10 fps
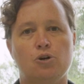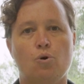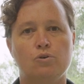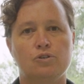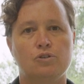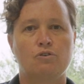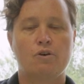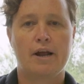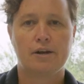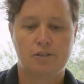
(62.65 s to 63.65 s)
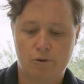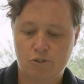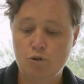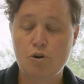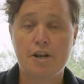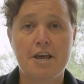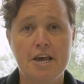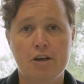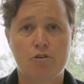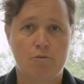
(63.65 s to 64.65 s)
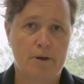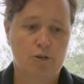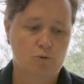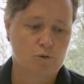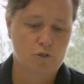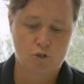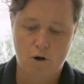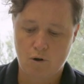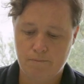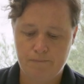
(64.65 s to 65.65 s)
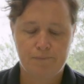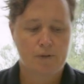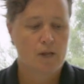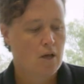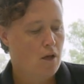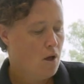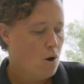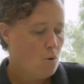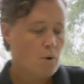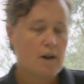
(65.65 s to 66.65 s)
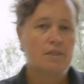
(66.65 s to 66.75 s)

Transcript: and onto the ground. So it's a good incremental control. One